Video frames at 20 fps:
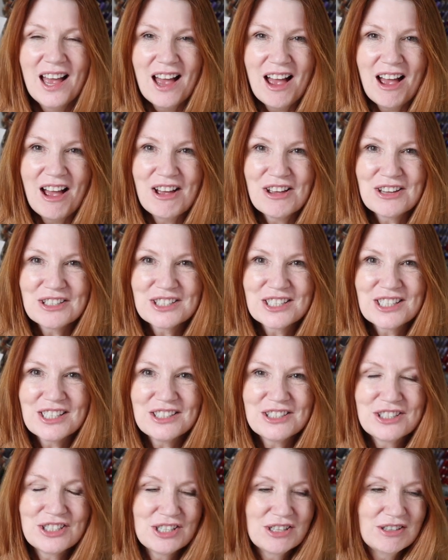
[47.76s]
ask
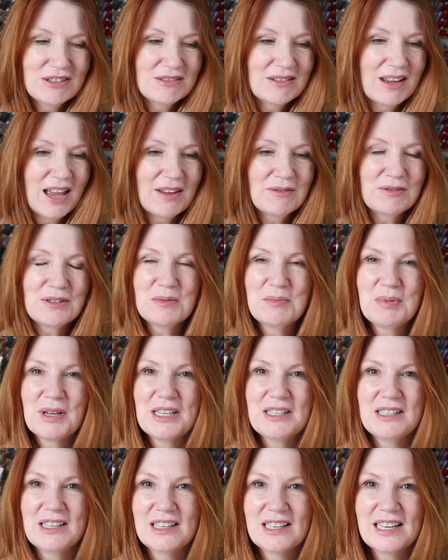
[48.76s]
to have an
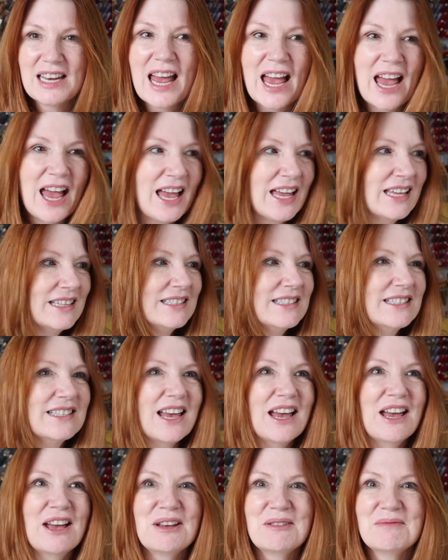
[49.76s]
opinion, and
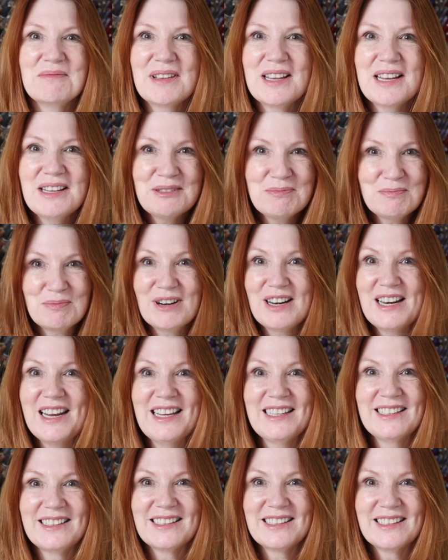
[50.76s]
it's
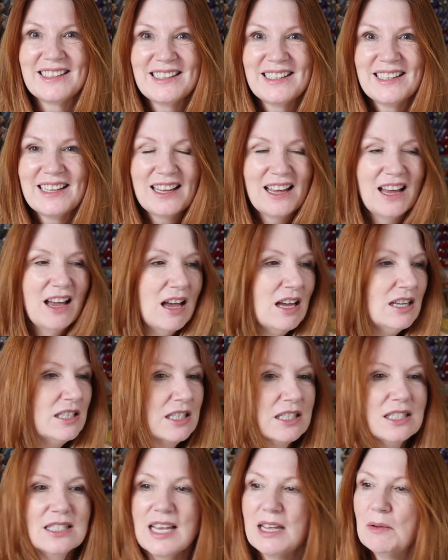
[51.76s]
brilliant. I
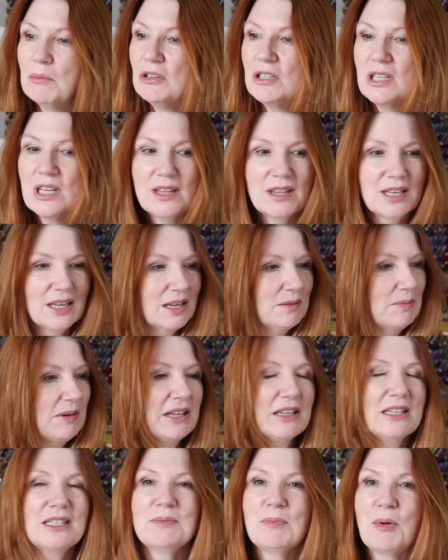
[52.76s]
just say, what do you think
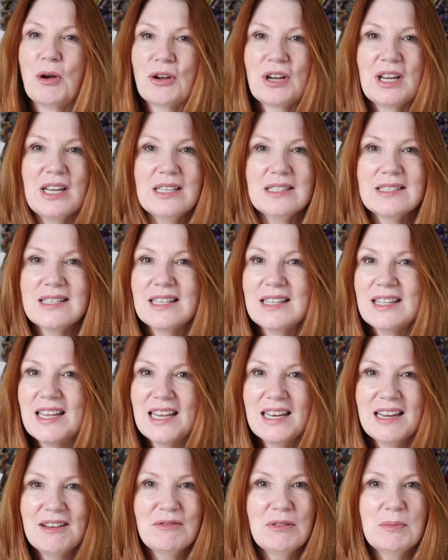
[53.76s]
about these pockets? And
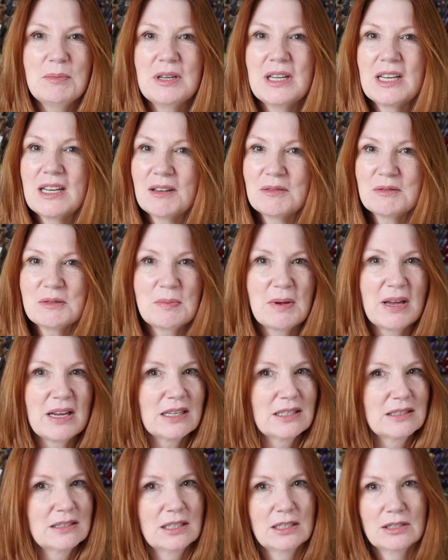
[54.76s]
then everybody comes
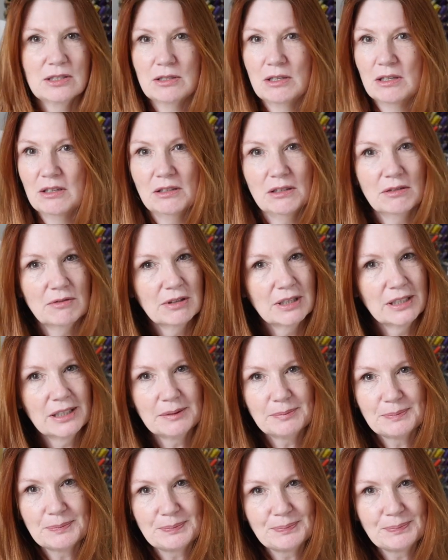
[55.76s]
back and says, no, you're right.